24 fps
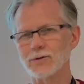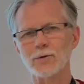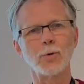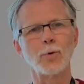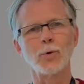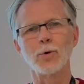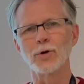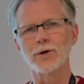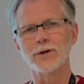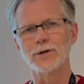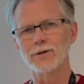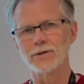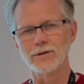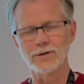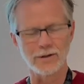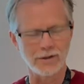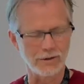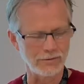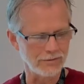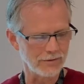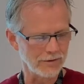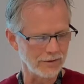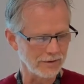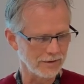organ
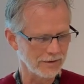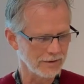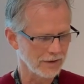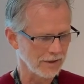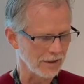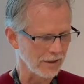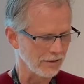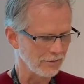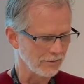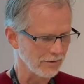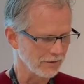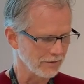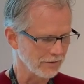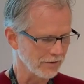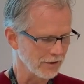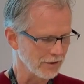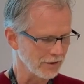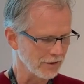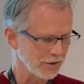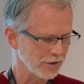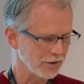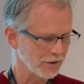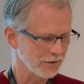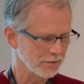of the
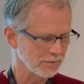fetus.